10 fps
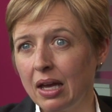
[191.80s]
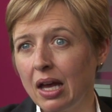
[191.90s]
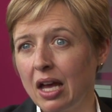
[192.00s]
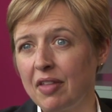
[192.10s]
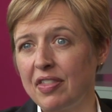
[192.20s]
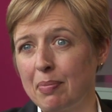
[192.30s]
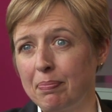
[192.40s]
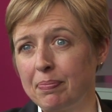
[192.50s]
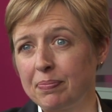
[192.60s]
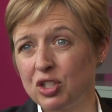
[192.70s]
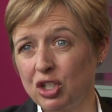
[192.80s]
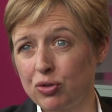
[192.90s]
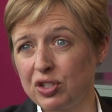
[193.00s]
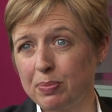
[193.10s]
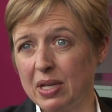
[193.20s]
Their
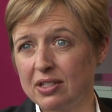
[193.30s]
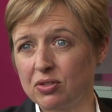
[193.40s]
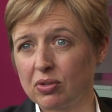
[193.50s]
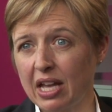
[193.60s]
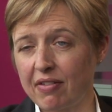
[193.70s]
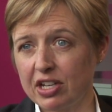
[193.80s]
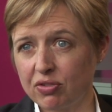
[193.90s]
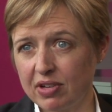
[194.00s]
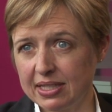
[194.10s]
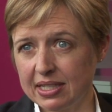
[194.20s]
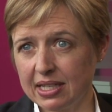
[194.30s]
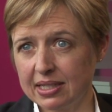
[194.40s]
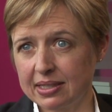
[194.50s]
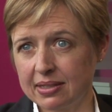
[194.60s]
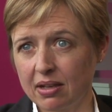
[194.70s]
children's personal
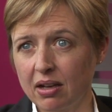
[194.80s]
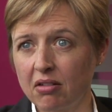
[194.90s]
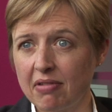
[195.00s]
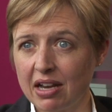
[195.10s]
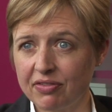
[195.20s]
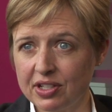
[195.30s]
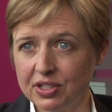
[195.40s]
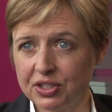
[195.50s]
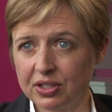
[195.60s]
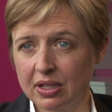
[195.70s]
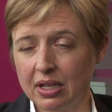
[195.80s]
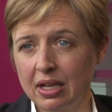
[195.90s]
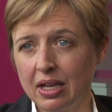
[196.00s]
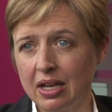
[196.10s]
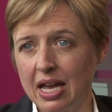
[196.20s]
characteristics are relevant,
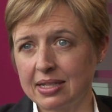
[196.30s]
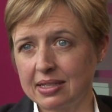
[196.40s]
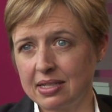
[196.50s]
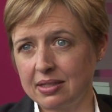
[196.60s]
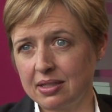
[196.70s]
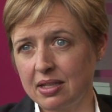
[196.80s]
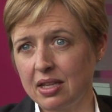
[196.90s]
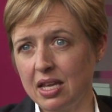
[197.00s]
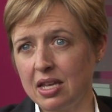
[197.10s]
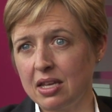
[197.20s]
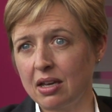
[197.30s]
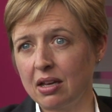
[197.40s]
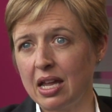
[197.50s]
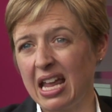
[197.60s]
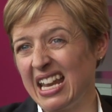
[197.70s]
as is
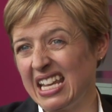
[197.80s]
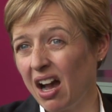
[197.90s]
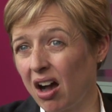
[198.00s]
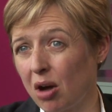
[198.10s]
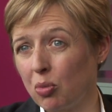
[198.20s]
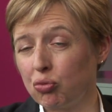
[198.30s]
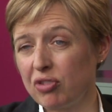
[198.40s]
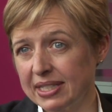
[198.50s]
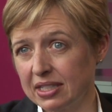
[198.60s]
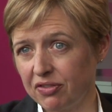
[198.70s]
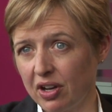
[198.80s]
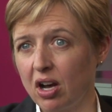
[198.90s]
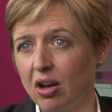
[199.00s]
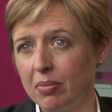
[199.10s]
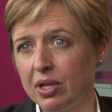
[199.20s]
any harm or risk of
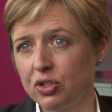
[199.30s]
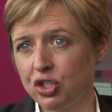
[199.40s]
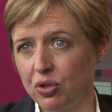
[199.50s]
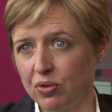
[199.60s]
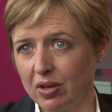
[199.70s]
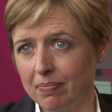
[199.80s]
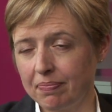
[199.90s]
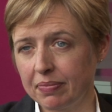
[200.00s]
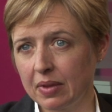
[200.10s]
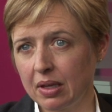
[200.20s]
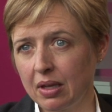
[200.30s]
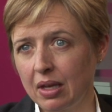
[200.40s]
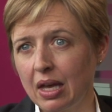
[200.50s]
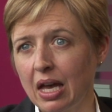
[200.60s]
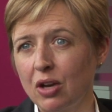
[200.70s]
harm to them,
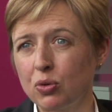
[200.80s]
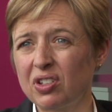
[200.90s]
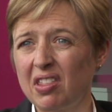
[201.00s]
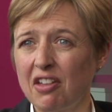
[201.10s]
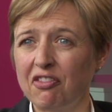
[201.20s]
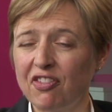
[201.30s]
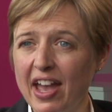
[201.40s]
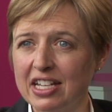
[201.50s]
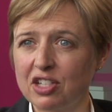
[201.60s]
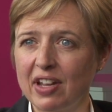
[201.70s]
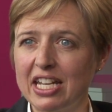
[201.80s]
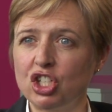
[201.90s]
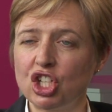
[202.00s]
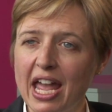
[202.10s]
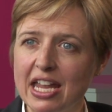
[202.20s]
and also the effect of any
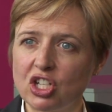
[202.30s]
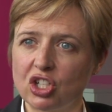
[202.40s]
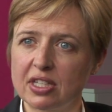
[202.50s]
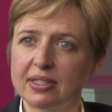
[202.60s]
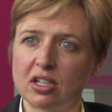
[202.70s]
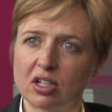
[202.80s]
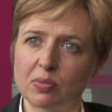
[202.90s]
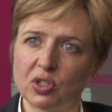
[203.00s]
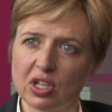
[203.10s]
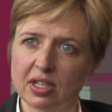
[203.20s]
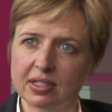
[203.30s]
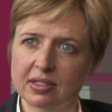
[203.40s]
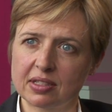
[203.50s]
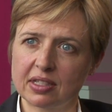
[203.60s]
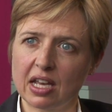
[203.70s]
change in the
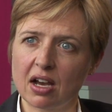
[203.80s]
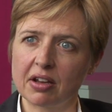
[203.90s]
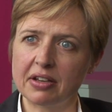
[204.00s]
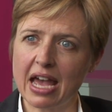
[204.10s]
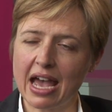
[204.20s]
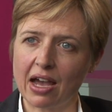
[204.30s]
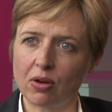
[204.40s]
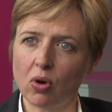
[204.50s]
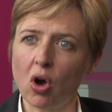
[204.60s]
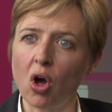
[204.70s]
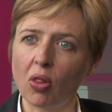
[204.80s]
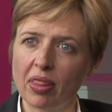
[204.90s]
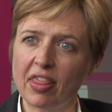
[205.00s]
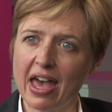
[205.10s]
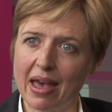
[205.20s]
circumstances as they are now
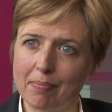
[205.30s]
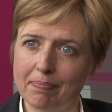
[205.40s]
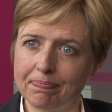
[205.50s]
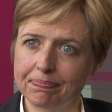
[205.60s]
on them.